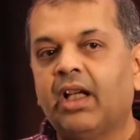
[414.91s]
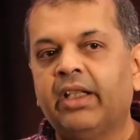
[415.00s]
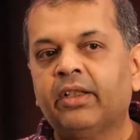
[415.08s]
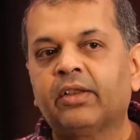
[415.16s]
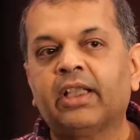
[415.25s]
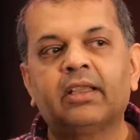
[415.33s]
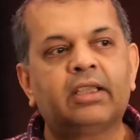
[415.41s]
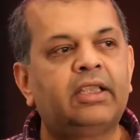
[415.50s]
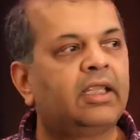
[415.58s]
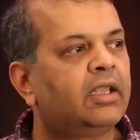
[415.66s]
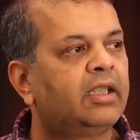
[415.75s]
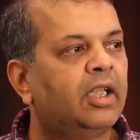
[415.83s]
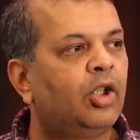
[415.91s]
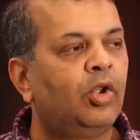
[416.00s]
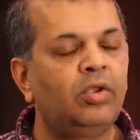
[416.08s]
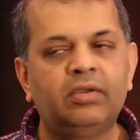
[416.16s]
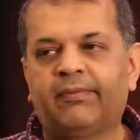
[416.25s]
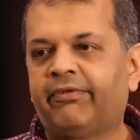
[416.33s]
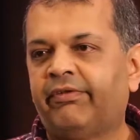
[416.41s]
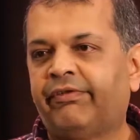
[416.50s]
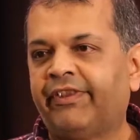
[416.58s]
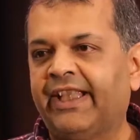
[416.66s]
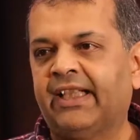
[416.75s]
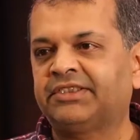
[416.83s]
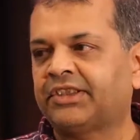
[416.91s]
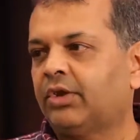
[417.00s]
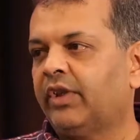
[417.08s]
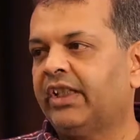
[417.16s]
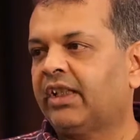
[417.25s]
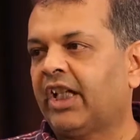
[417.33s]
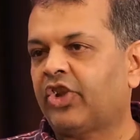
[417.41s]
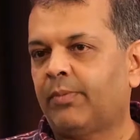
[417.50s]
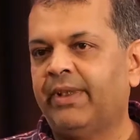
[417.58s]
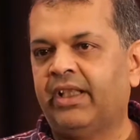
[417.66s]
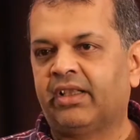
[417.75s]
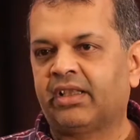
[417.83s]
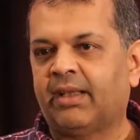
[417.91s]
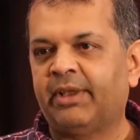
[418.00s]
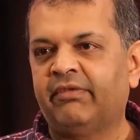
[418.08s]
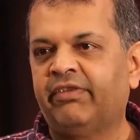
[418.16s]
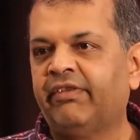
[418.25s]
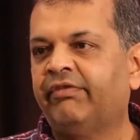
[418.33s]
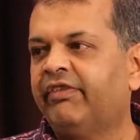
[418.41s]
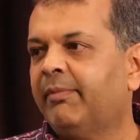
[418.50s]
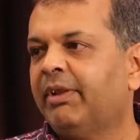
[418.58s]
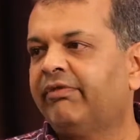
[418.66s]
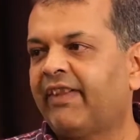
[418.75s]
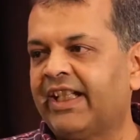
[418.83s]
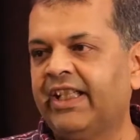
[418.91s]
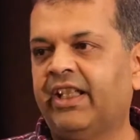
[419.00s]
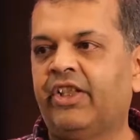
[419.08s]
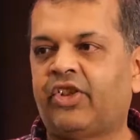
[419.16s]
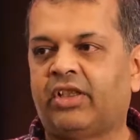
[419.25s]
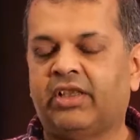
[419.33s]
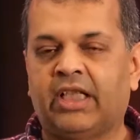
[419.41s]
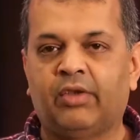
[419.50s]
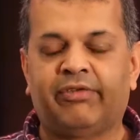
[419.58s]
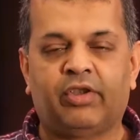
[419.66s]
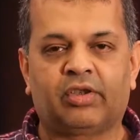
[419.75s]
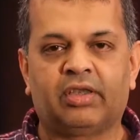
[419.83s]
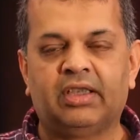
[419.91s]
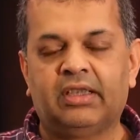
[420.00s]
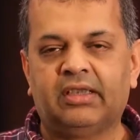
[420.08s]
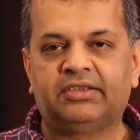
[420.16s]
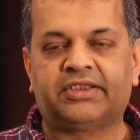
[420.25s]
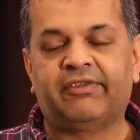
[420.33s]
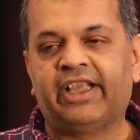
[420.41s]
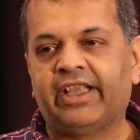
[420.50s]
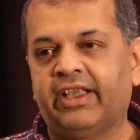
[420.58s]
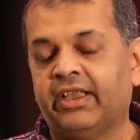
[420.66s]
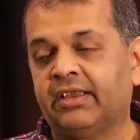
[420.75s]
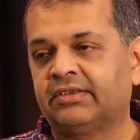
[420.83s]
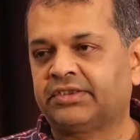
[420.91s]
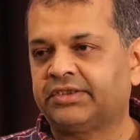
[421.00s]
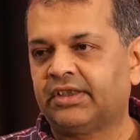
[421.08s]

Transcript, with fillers: You know, the, the, the whole fiasco in Kashmir, I mean, we've, we've been fighting each other now for seventy years.